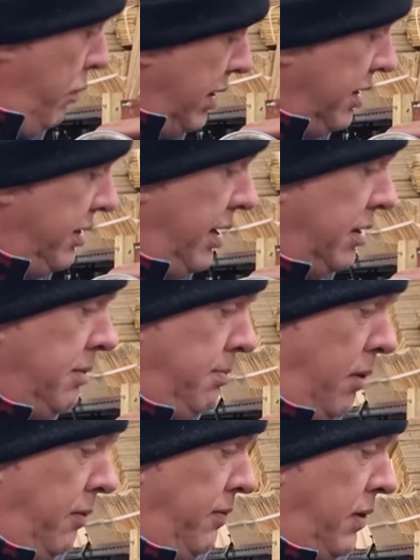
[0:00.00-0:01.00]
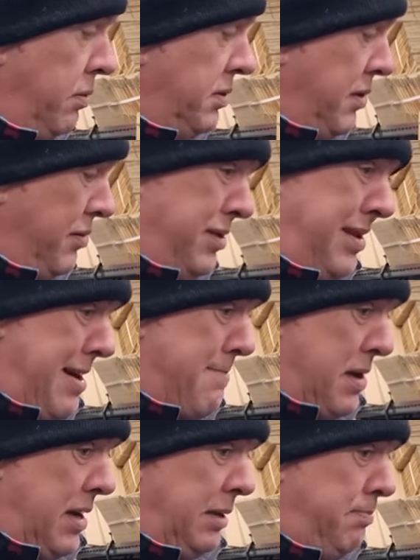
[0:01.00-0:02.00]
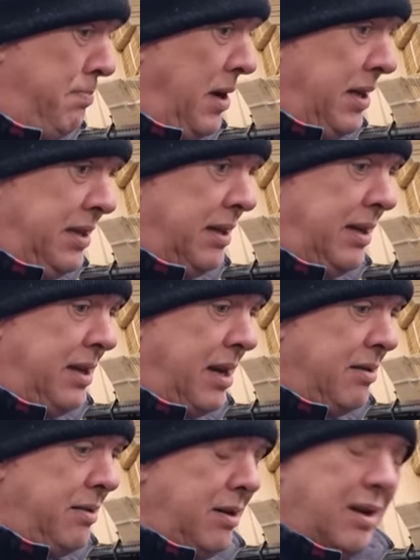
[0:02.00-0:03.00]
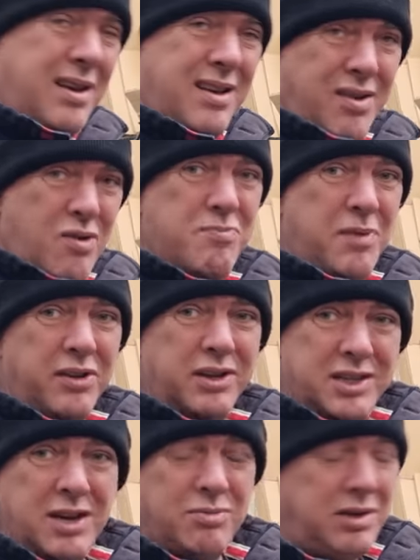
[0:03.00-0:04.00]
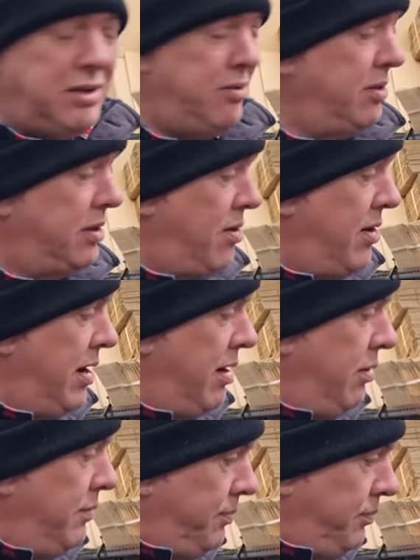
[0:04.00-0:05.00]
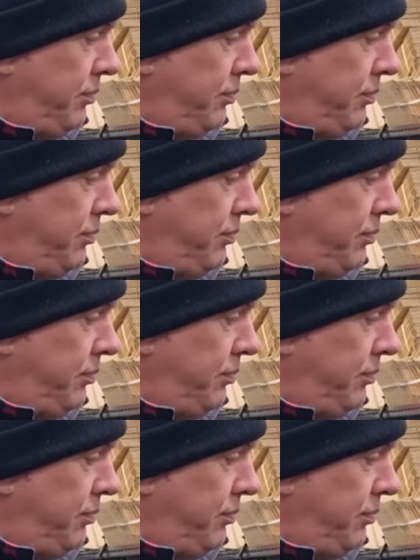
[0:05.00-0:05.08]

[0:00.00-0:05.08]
We can stick some pod filters on and that bit is basically done. All bar the tuning on the dyno.